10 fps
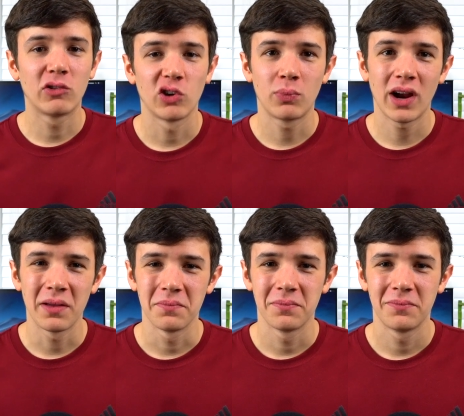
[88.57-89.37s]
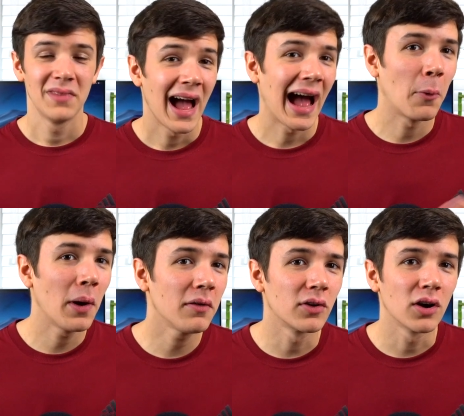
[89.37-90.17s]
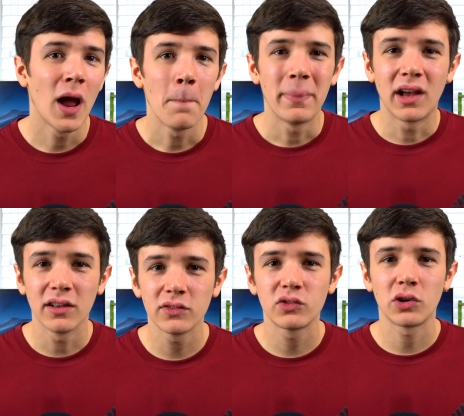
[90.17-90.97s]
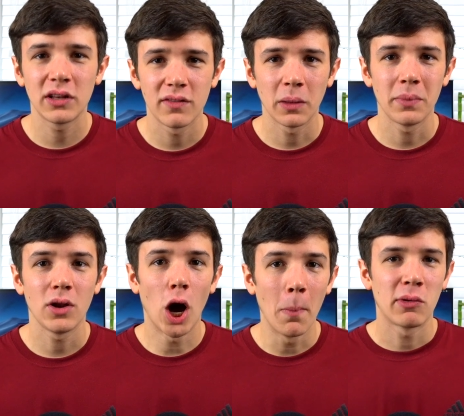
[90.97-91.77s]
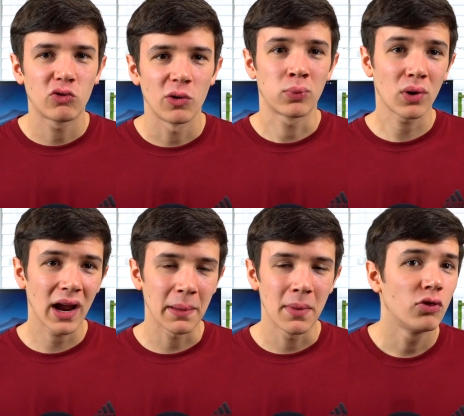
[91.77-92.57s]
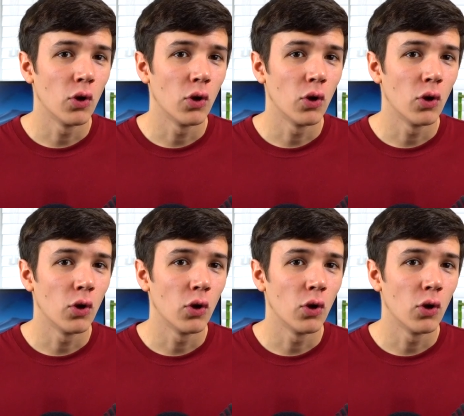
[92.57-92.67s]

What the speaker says: Metroid Prime. However, because of starting development on Metroid Prime,